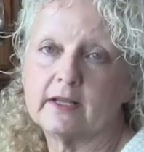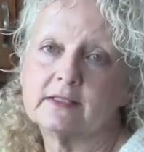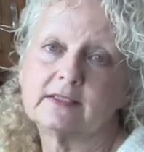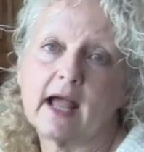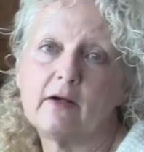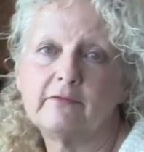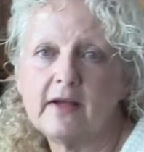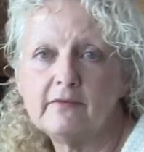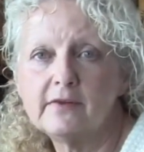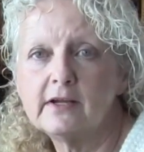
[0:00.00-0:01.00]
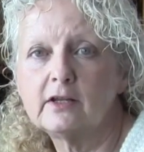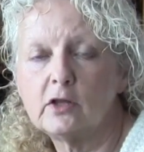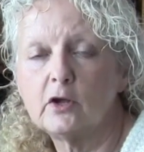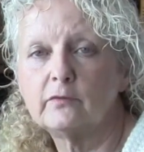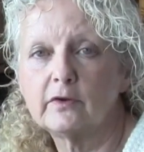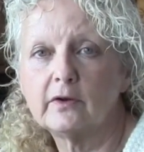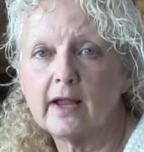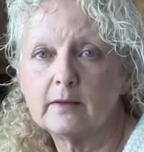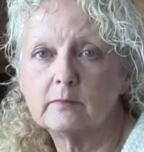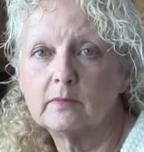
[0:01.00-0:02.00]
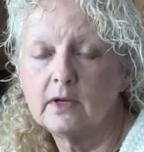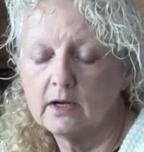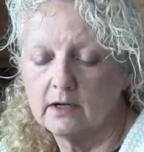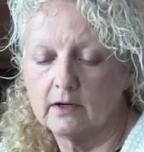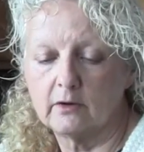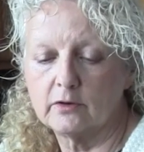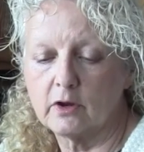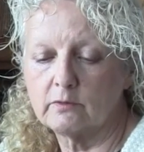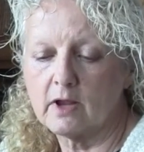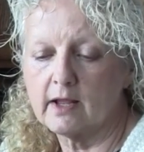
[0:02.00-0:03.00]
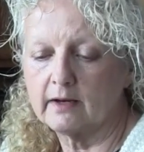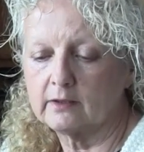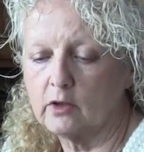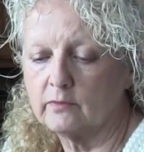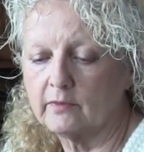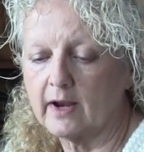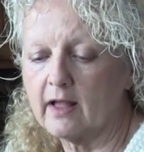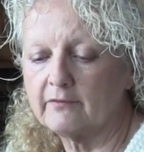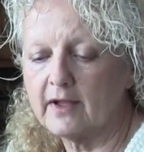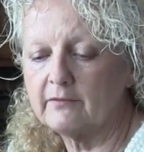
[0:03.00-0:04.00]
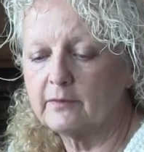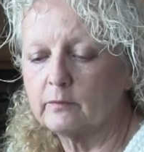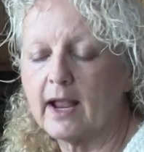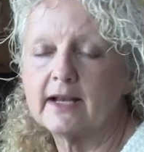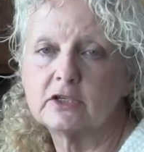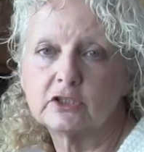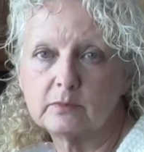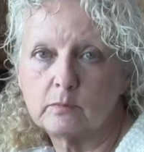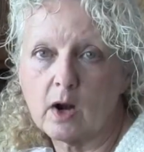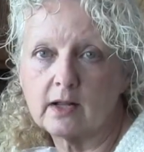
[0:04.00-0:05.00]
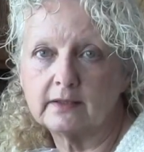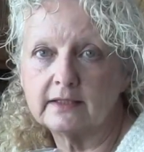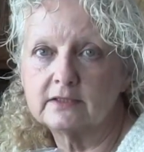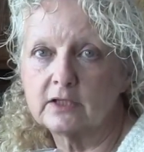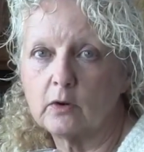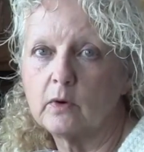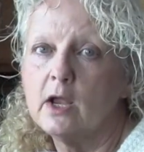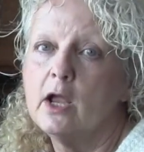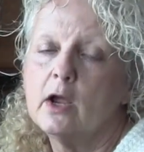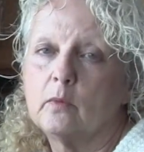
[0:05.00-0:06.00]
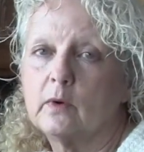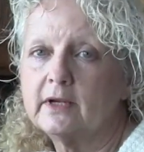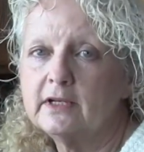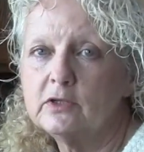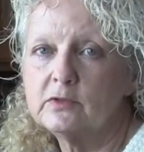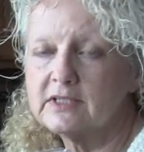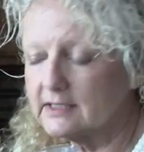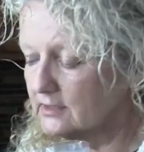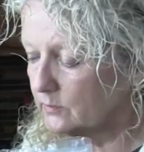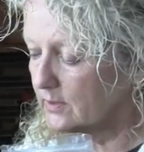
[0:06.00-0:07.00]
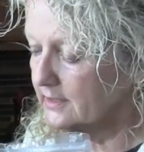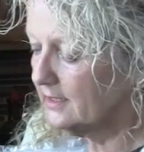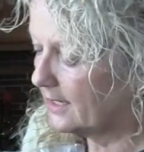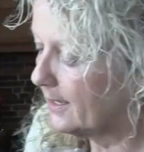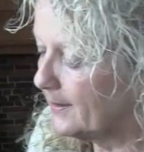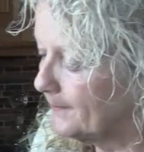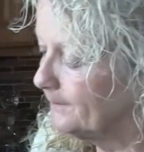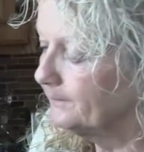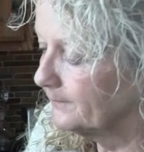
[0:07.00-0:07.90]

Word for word: It's alfalfa, clover, and, or no, not clover, alfalfa, radish, and broccoli. So we're going to use this one. Um,